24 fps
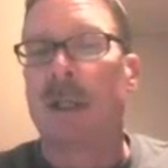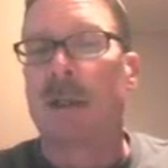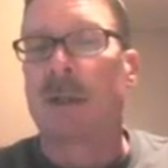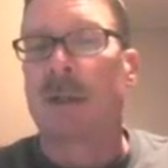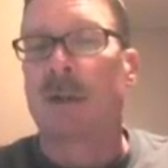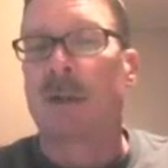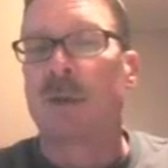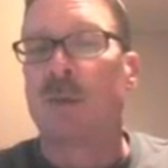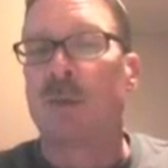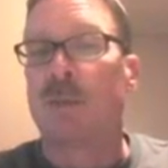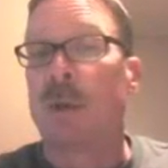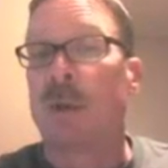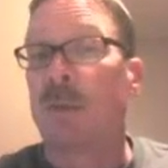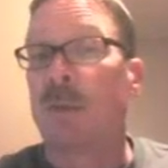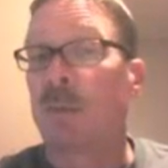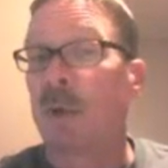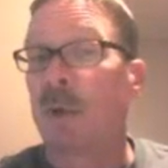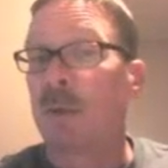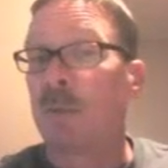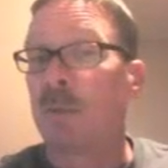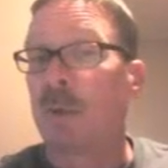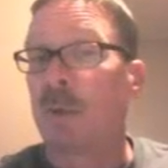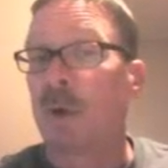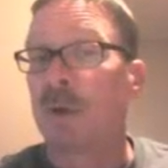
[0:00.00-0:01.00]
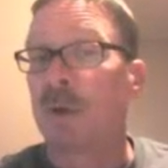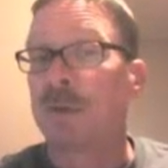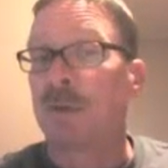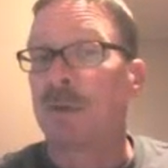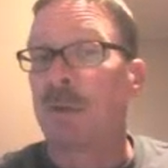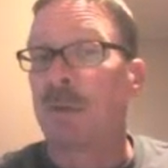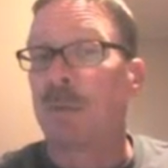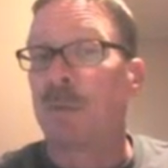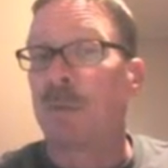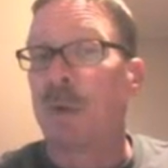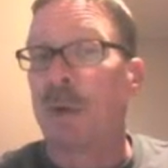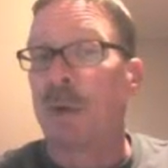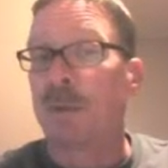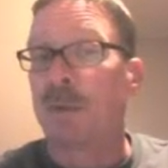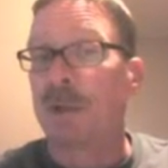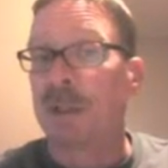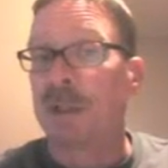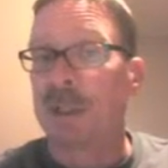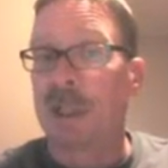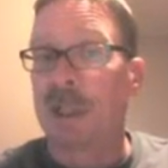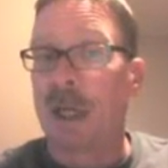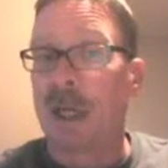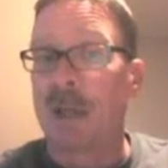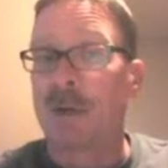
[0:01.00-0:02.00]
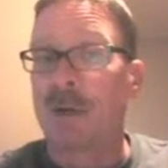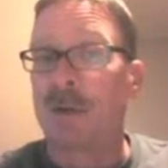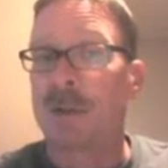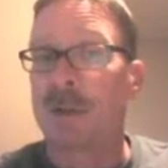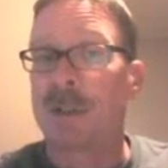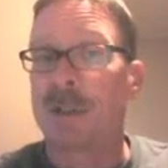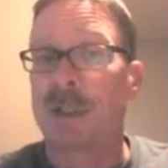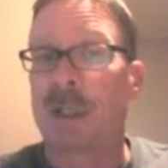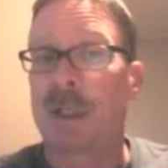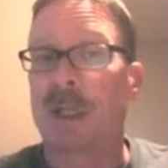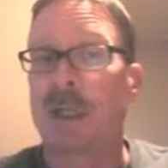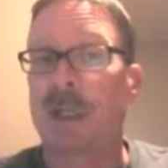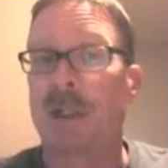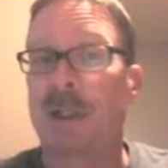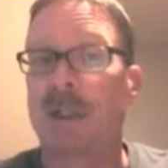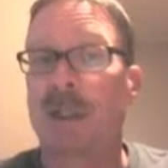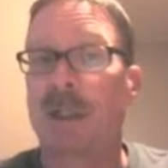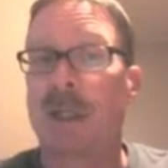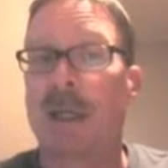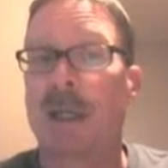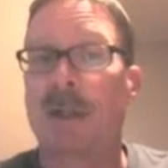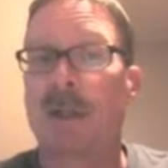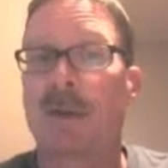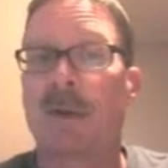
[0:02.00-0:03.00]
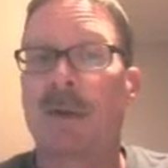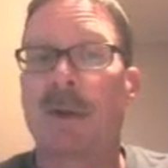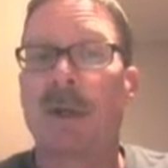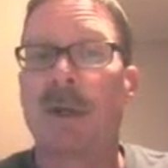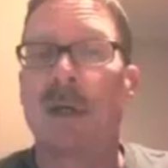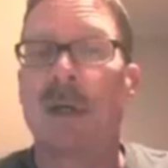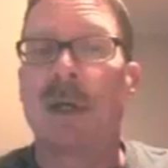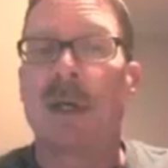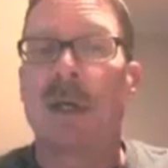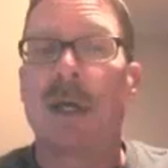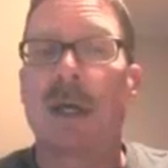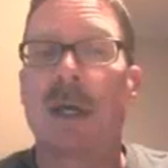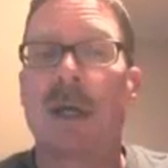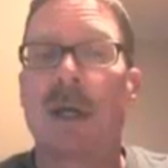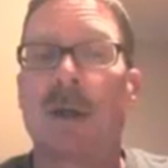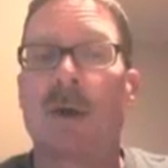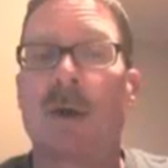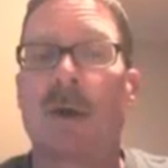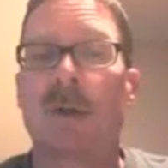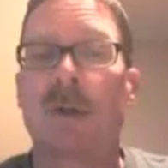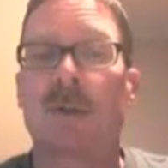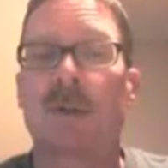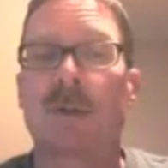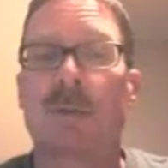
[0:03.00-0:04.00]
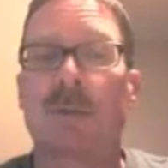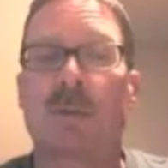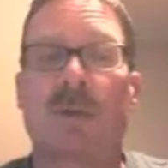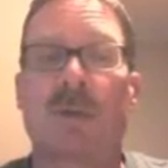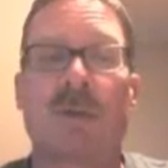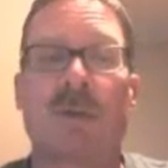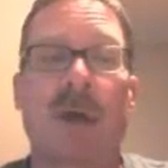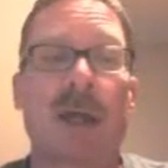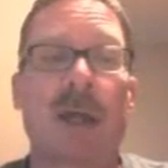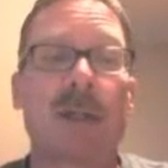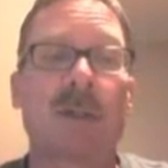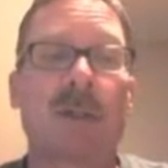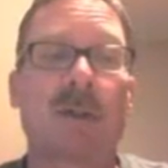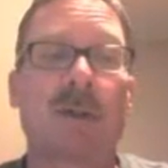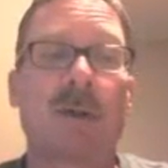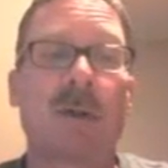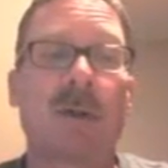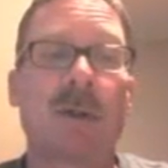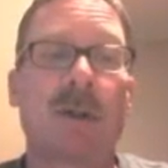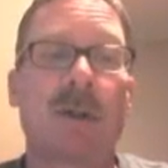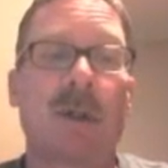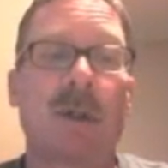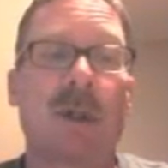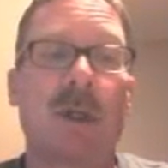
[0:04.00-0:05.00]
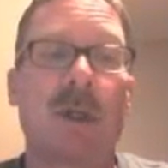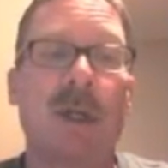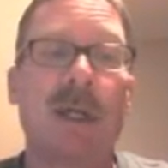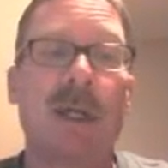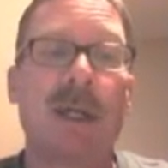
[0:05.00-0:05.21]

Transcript: the two membrane parts from rubbing together, sticking together, and also provides cushion.